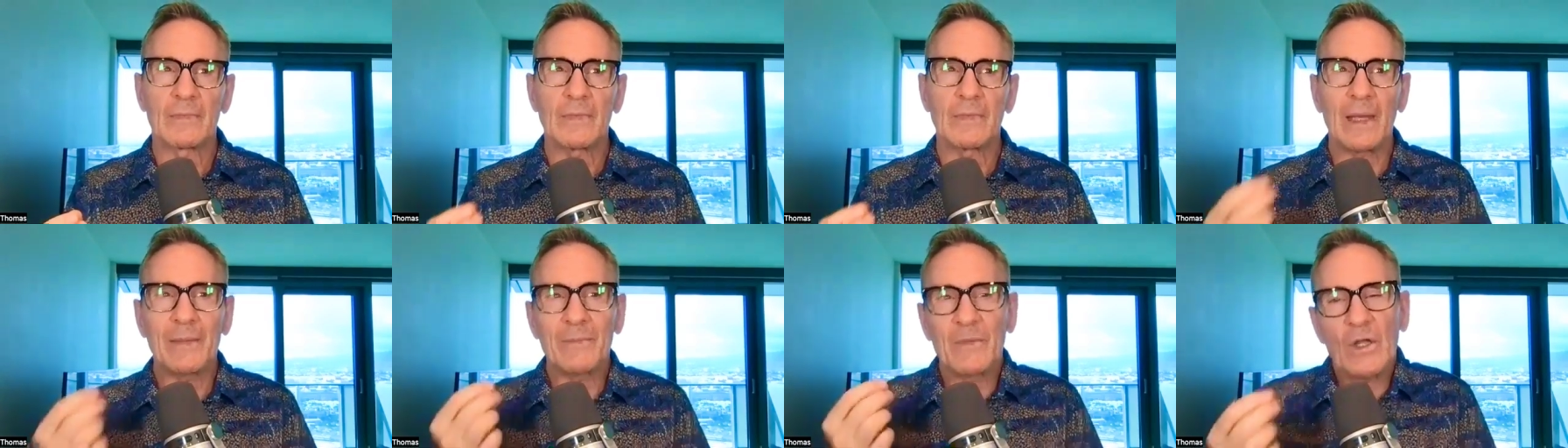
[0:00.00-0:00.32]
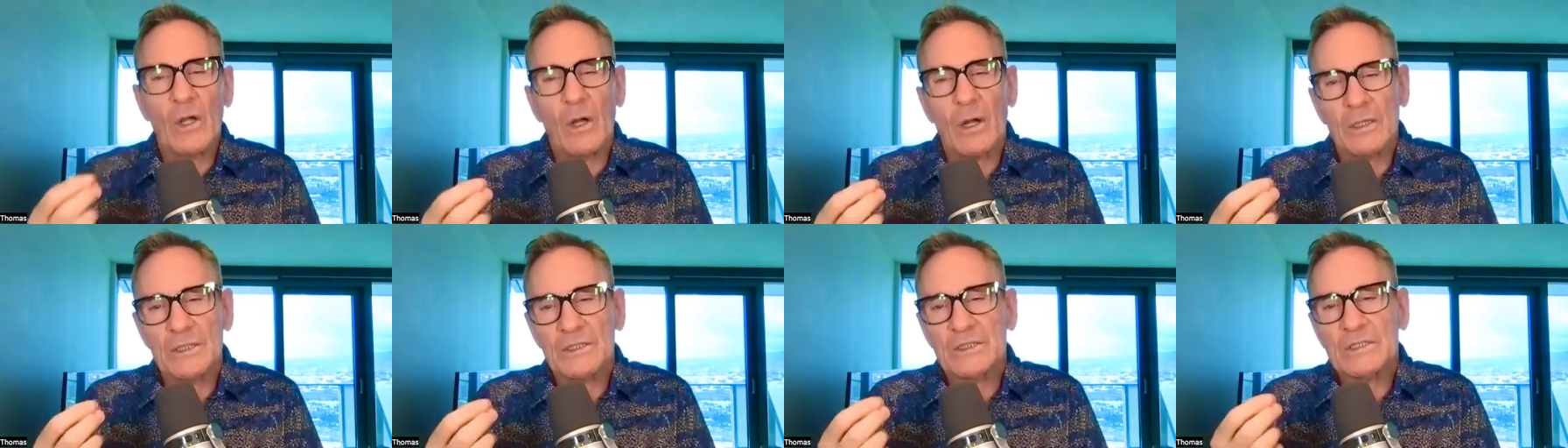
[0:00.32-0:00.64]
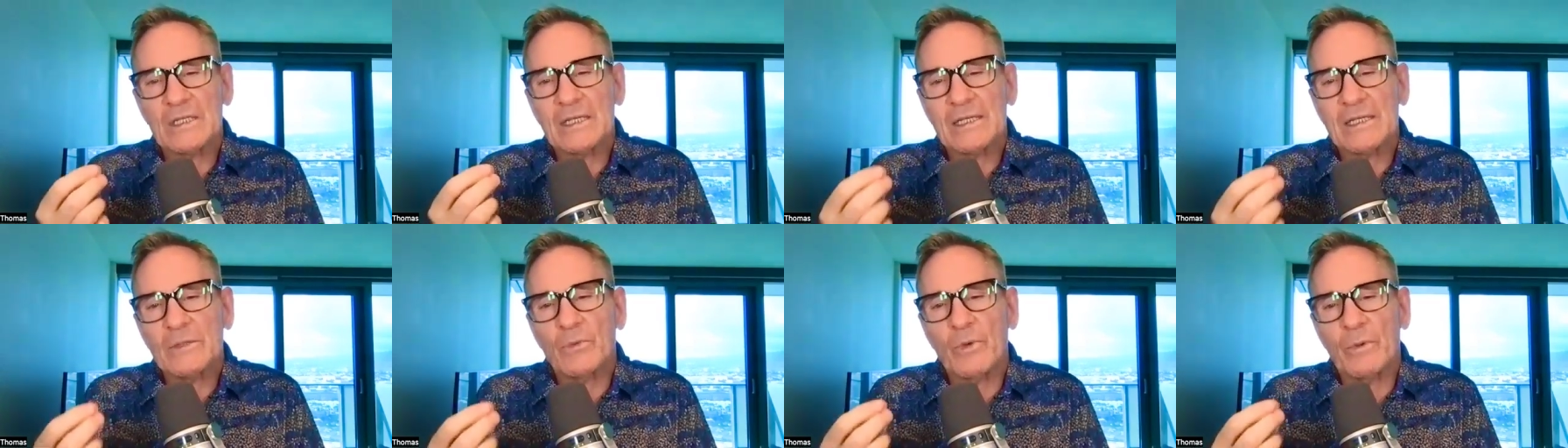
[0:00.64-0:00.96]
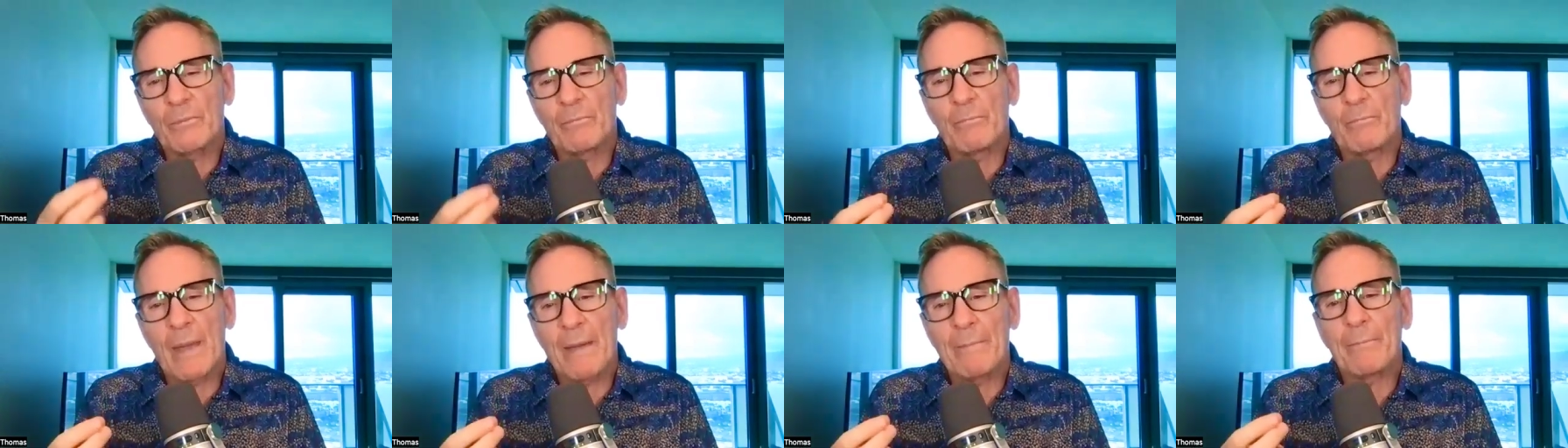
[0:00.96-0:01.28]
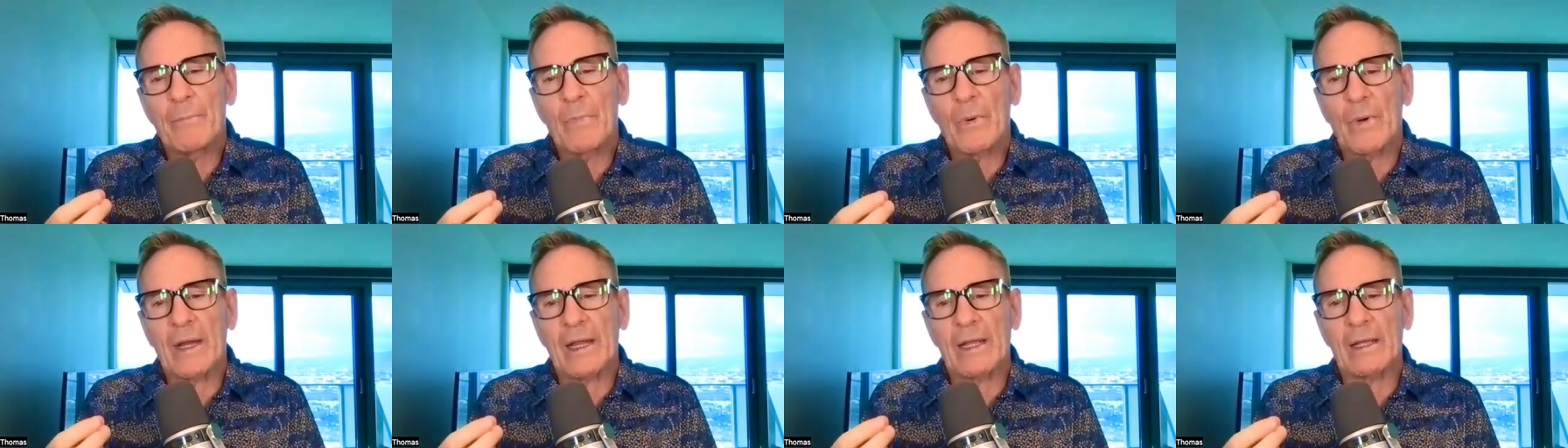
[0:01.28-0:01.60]
I'm constantly
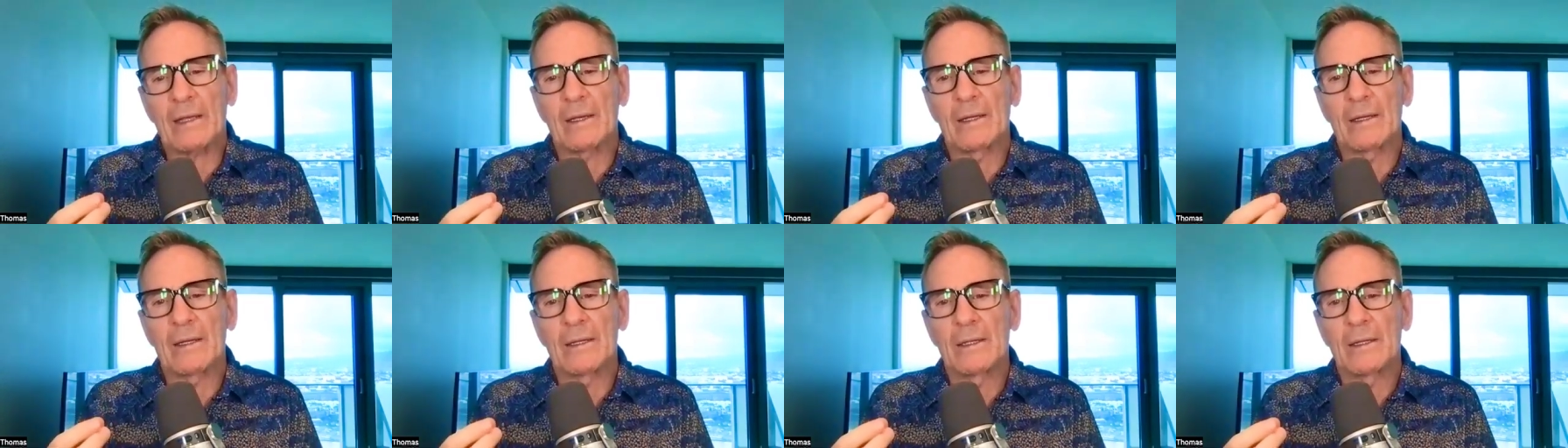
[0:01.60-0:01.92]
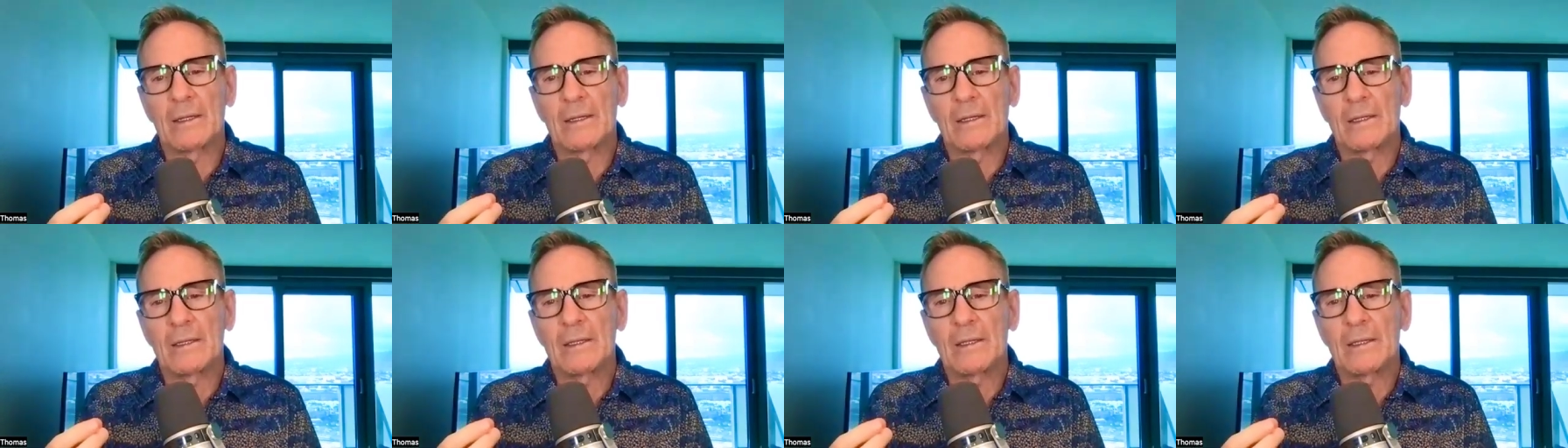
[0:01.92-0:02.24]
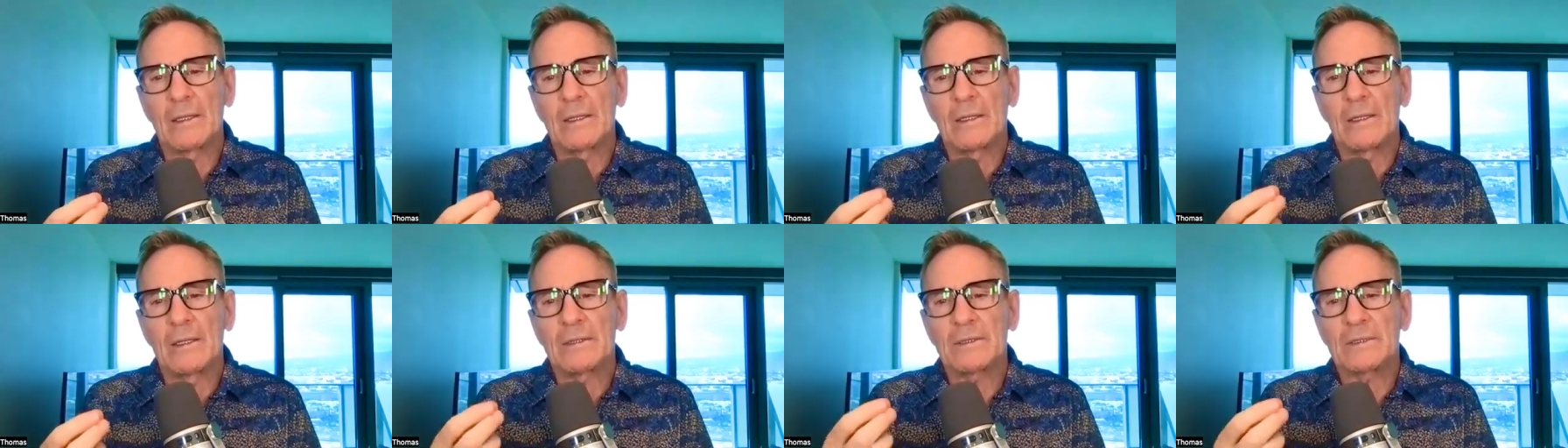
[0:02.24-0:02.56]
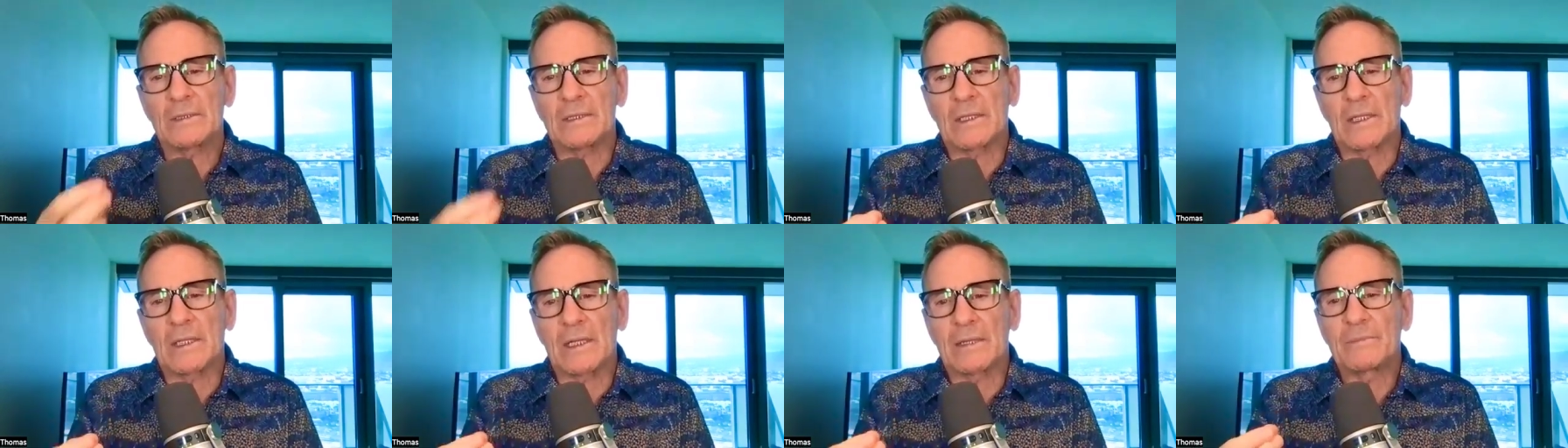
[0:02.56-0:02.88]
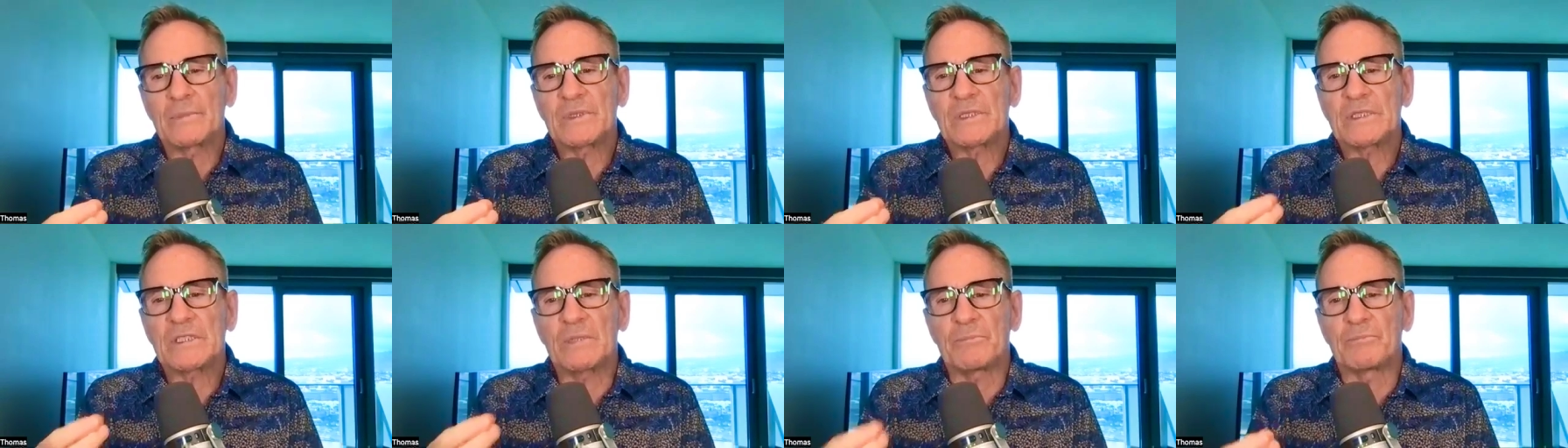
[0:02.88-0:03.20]
remembering to
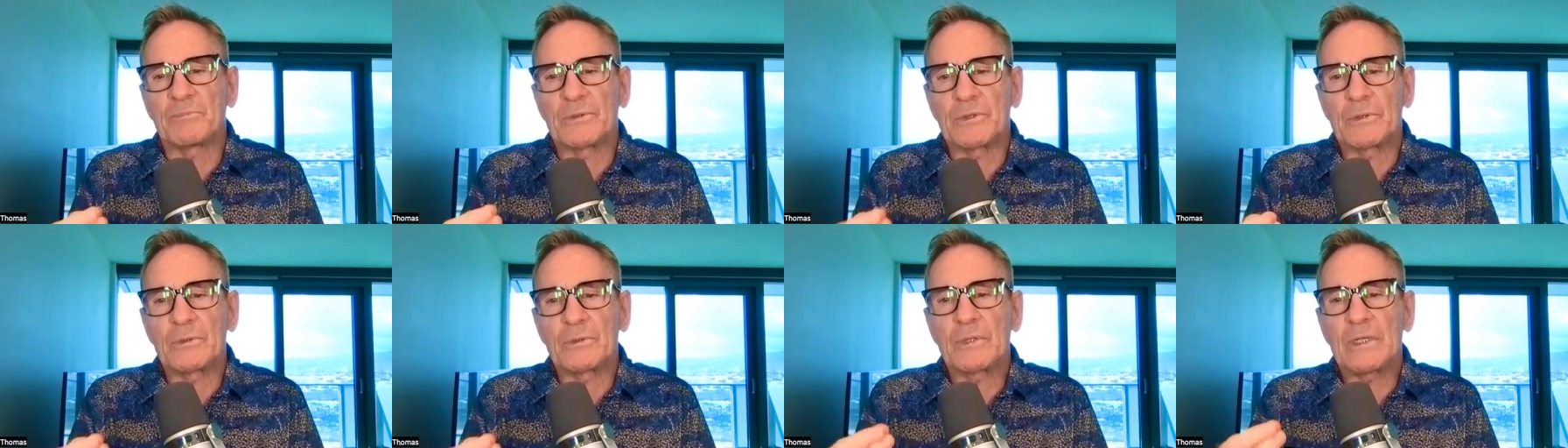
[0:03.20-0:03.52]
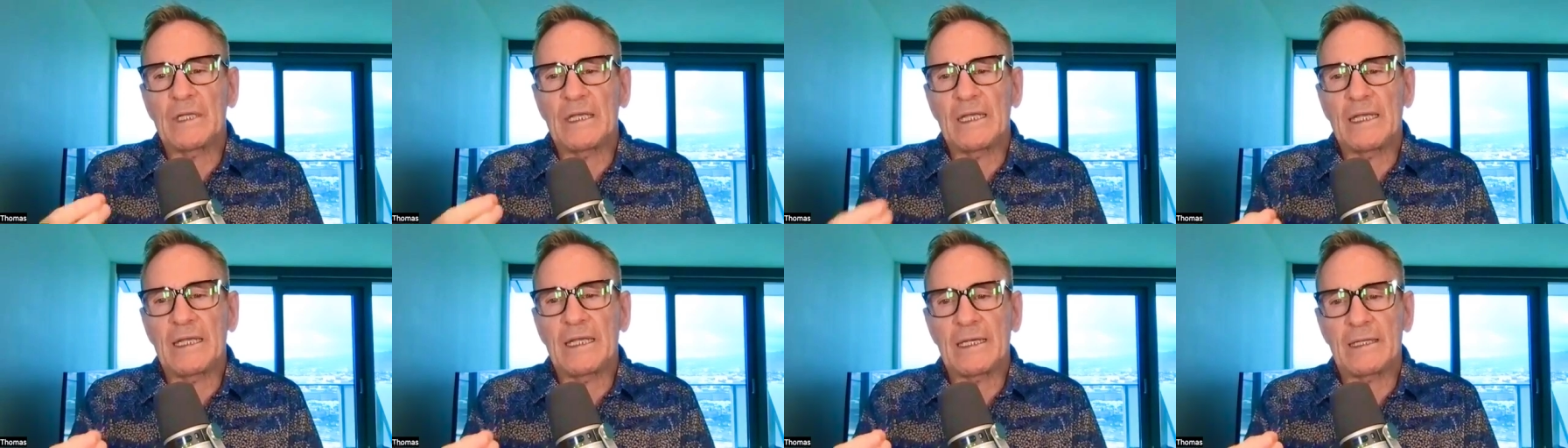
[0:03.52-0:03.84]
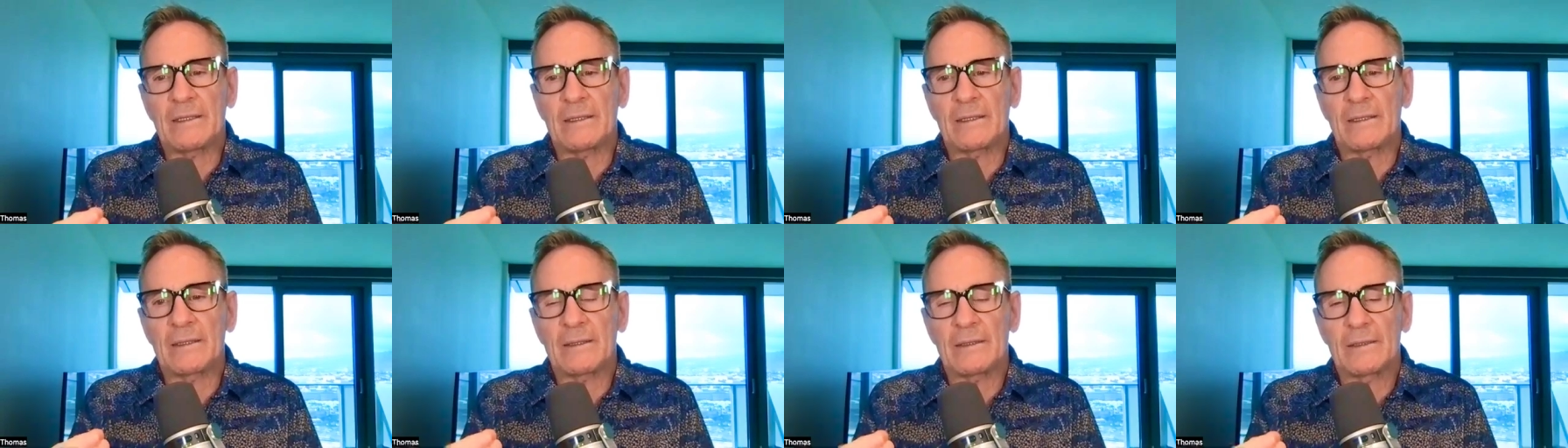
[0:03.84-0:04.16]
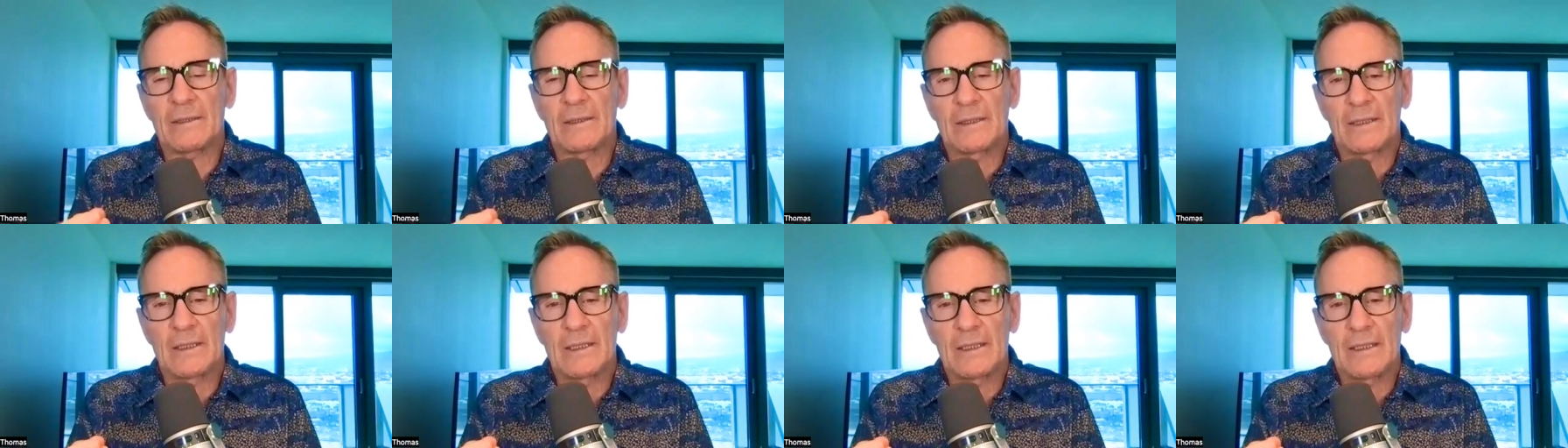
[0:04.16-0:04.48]
glimpse the beauty hidden